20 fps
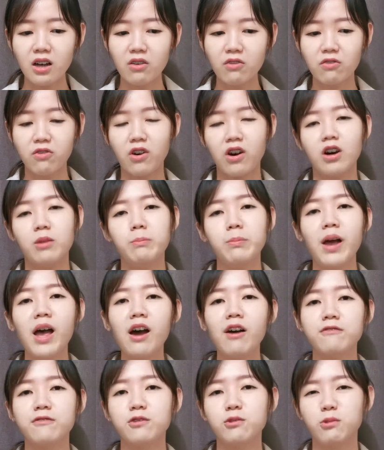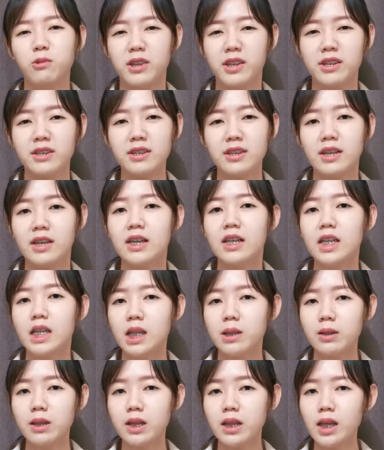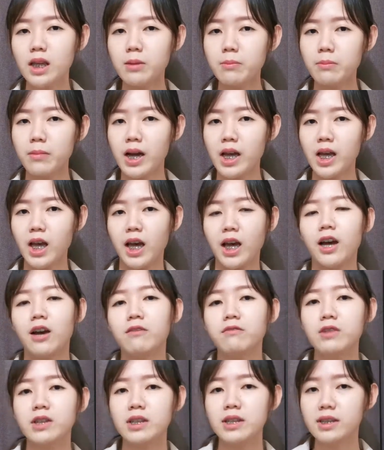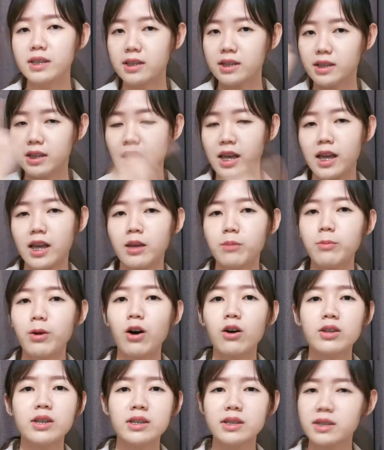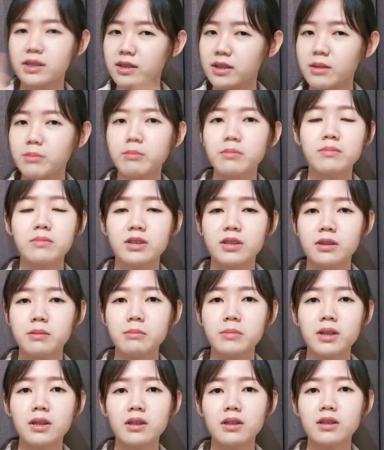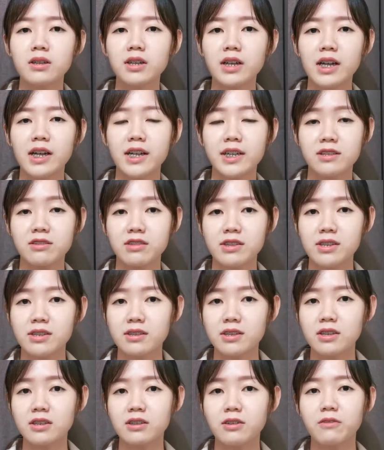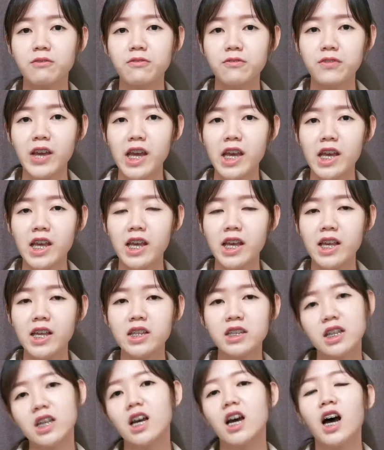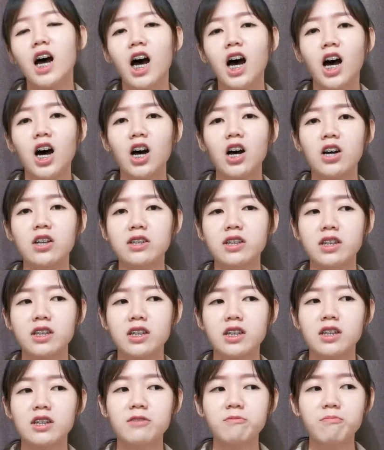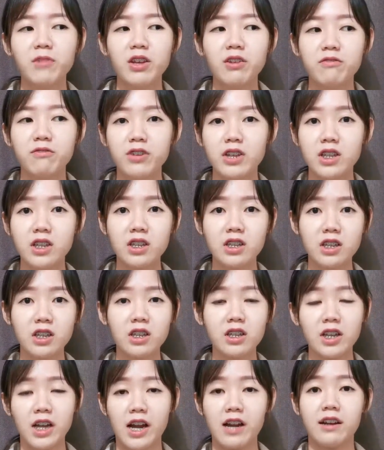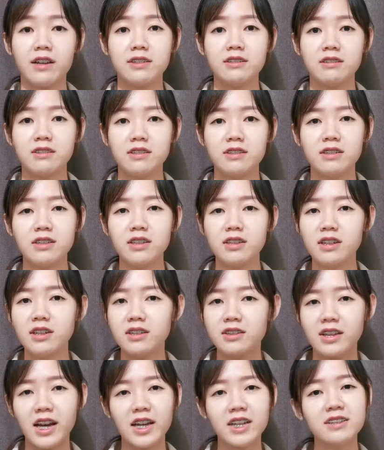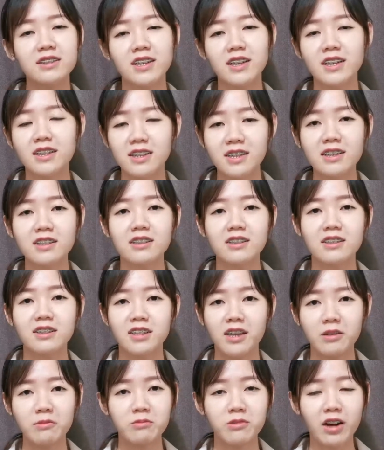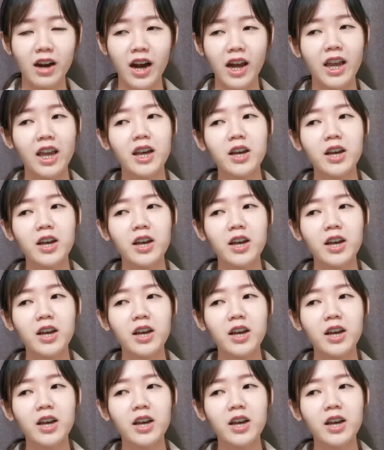for a pair of twins, they might have the same or the similar characteristic, the face or the physical characteristic is exactly the same, right?